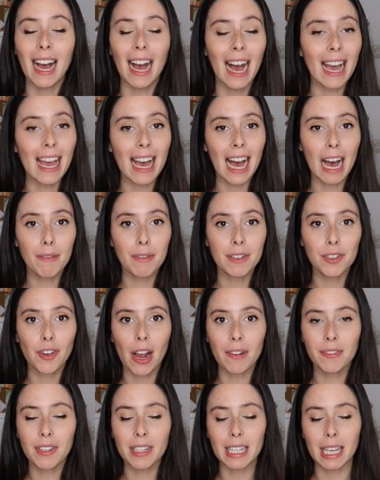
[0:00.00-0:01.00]
I have a
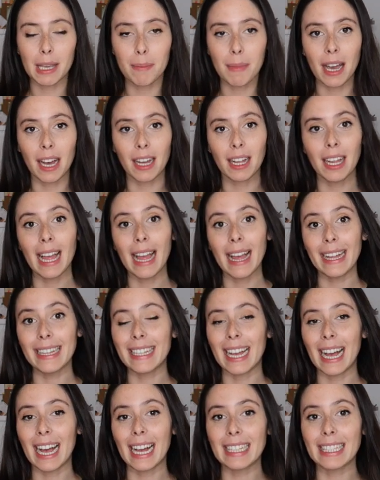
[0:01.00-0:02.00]
drafted email
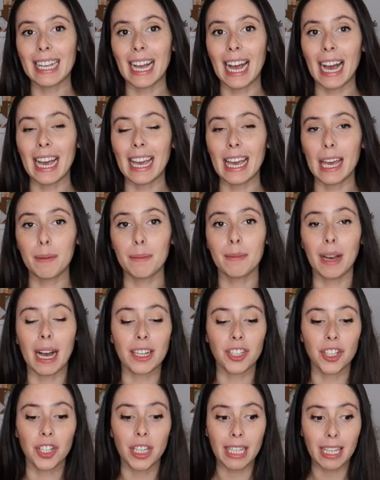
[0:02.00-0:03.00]
that I am
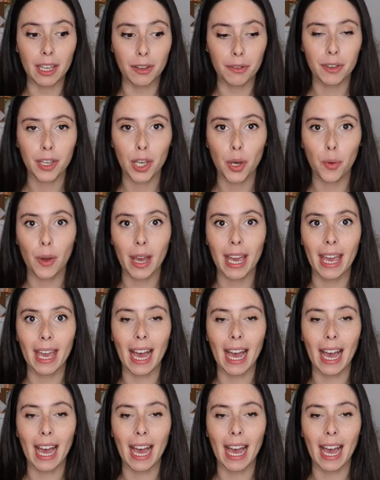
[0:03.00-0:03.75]
actually giving away